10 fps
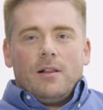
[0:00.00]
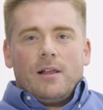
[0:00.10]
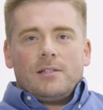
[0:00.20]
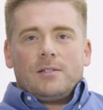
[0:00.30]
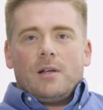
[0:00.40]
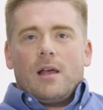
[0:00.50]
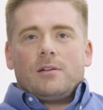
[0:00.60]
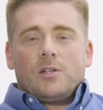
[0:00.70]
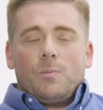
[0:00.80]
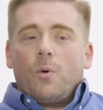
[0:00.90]
Let's
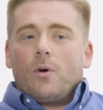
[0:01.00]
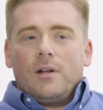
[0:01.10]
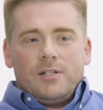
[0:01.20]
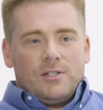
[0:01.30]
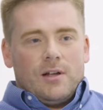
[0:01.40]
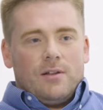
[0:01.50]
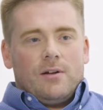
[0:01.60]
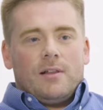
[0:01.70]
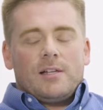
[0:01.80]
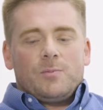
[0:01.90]
support each
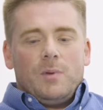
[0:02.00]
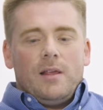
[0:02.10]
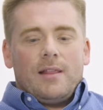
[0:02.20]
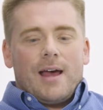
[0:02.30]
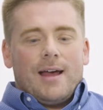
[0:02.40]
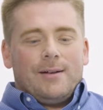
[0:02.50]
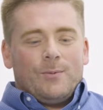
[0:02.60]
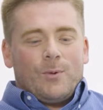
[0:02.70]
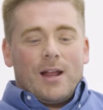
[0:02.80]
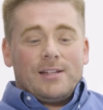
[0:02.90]
other, and let's be
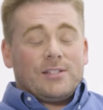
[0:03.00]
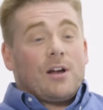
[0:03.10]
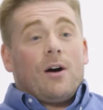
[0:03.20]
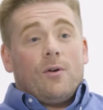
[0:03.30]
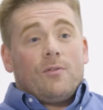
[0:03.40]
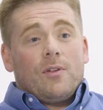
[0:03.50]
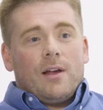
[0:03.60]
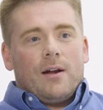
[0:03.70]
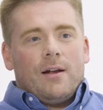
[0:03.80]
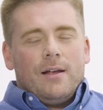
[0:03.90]
what I saw over
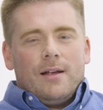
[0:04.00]
there.